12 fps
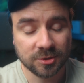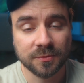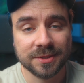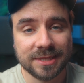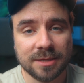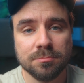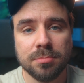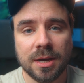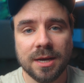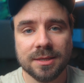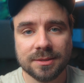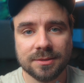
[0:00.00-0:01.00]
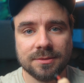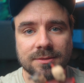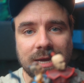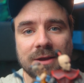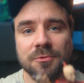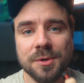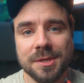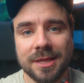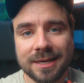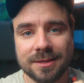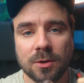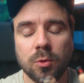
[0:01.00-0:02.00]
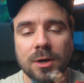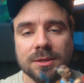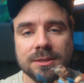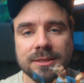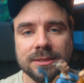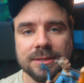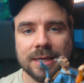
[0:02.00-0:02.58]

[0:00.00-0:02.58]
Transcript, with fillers: So for 10 bucks, I really like the quality.